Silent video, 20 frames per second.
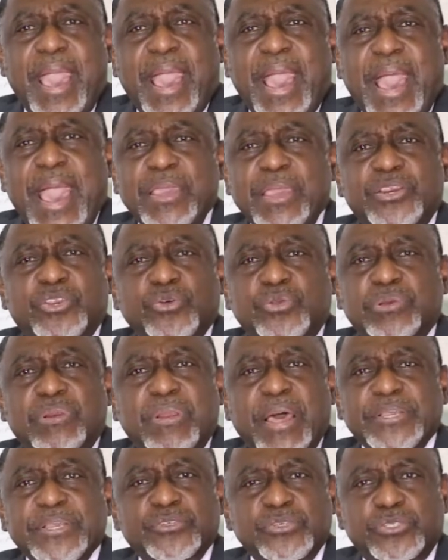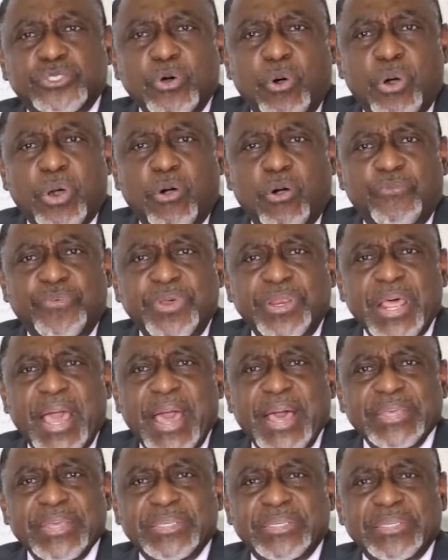I don't like to talk of it
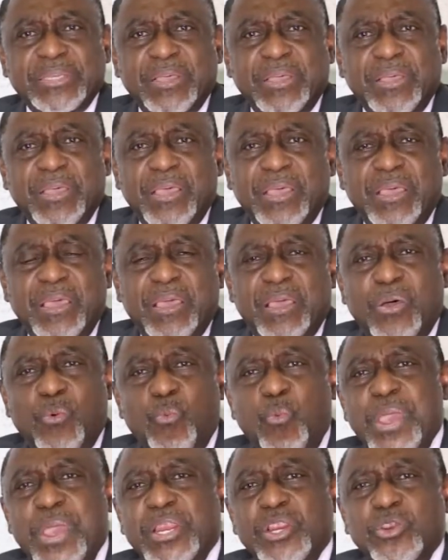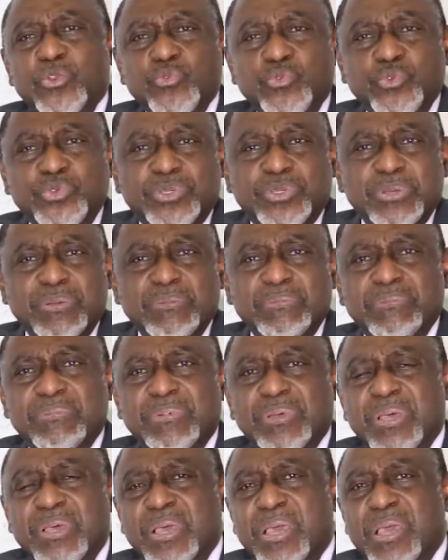as win-lose,
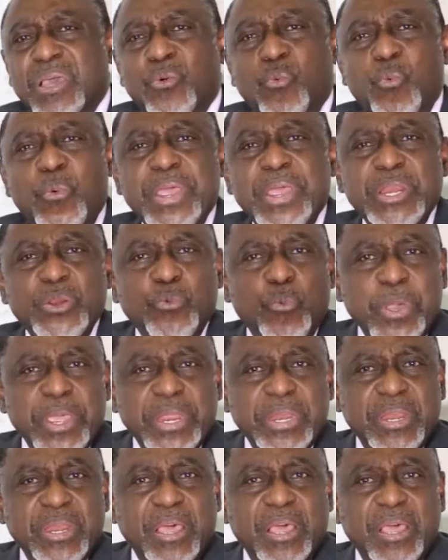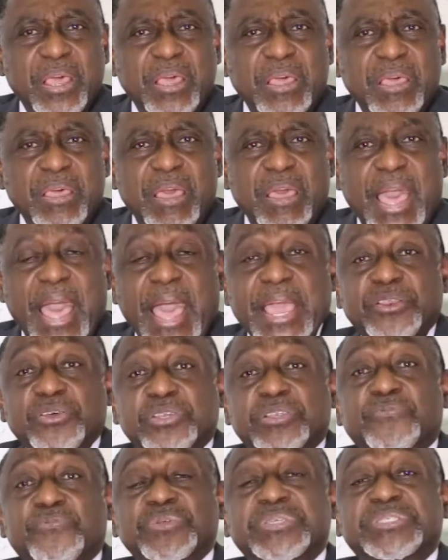win-win. I
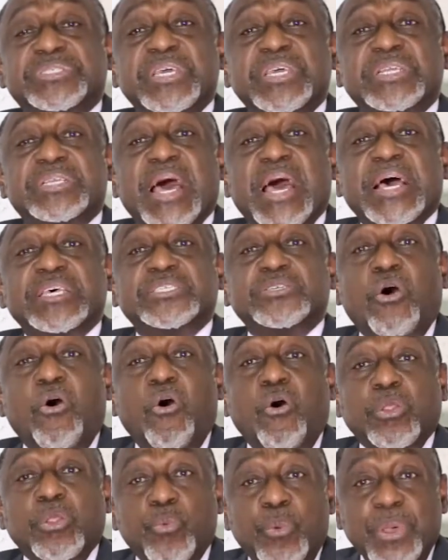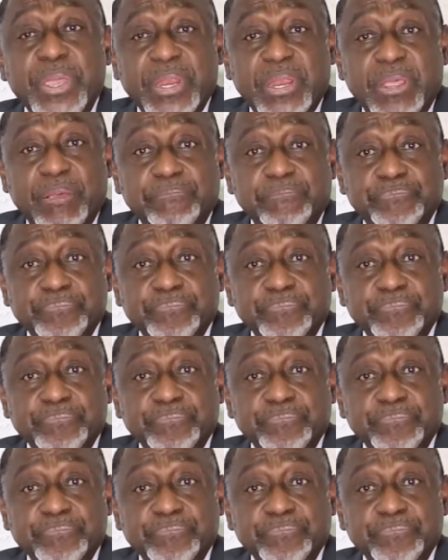don't even see it as all win.